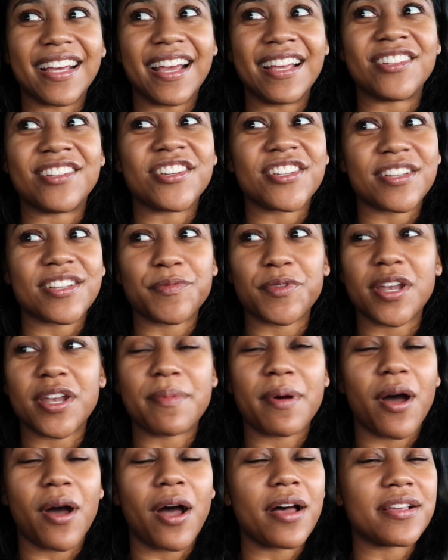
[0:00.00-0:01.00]
it's just something
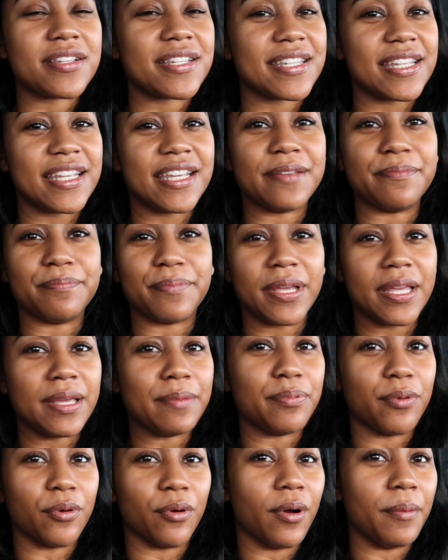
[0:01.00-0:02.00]
about seeing
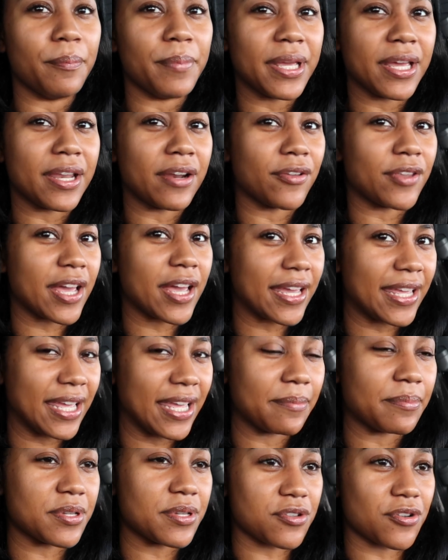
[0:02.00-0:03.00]
people and being on that
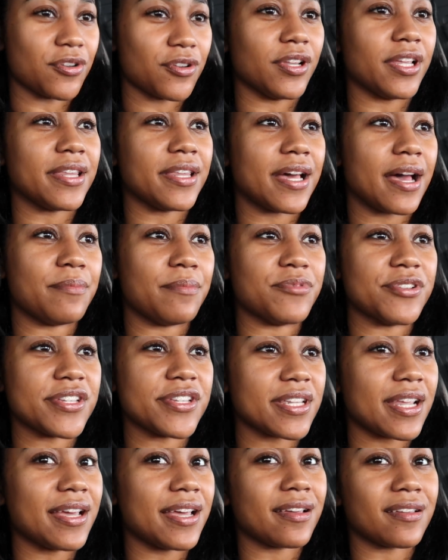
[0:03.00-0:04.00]
campus early that I'm
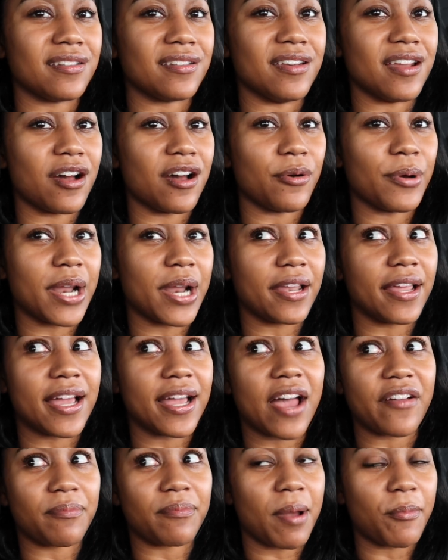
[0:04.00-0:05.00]
just like, no. And I
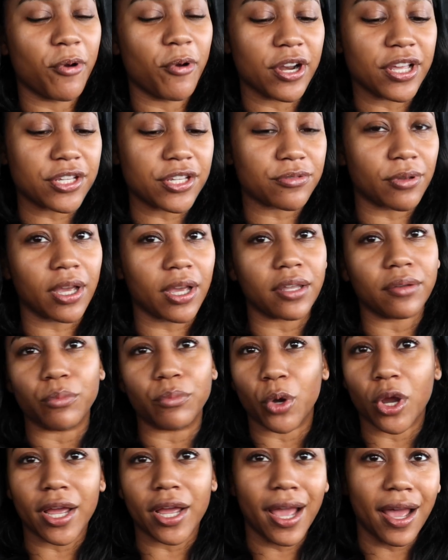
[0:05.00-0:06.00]
like having my morning so I can
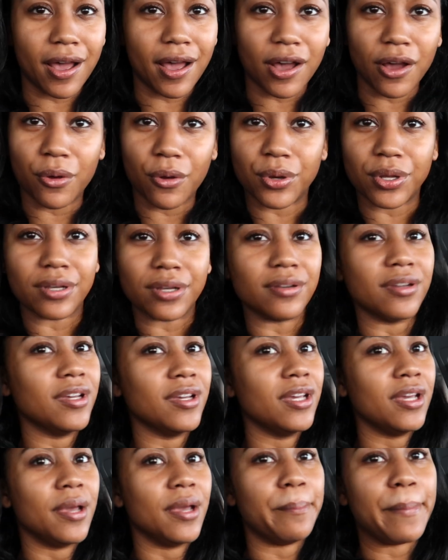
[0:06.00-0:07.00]
work out and
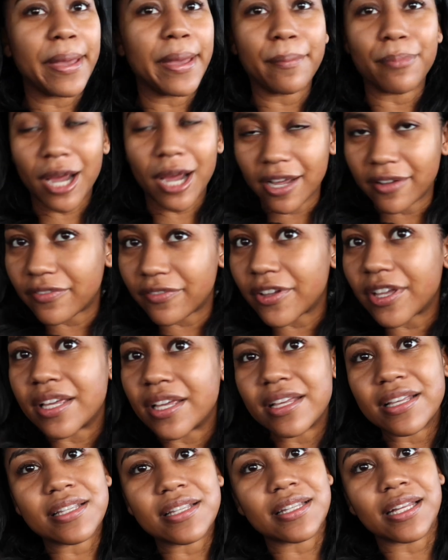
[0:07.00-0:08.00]
make
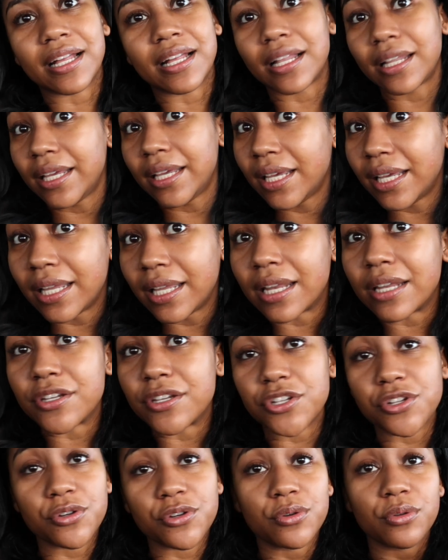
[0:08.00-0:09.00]
breakfast and clean and
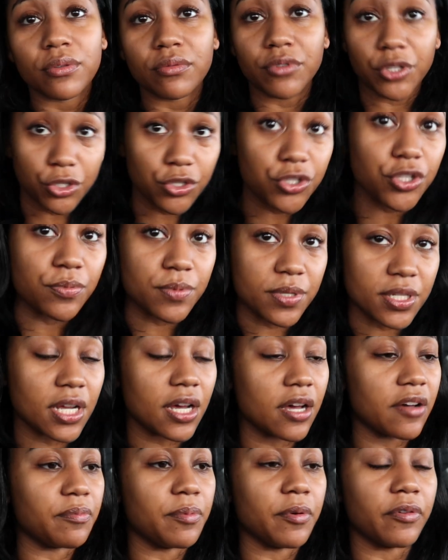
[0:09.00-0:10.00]
do YouTube
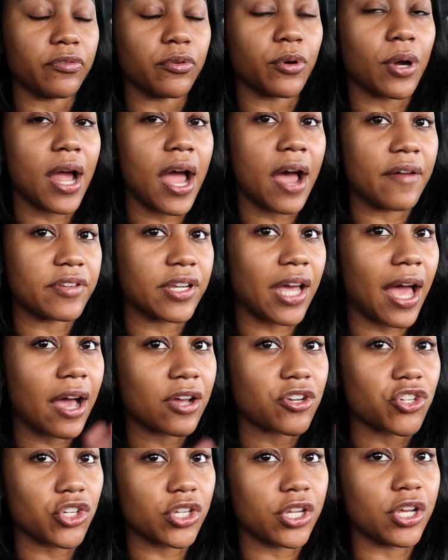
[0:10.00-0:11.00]
stuff before I have to
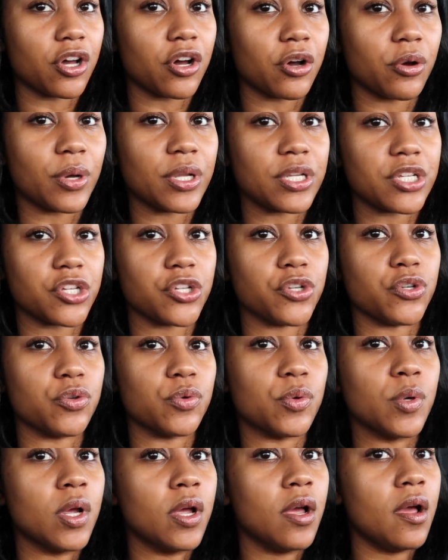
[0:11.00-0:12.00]
actually go into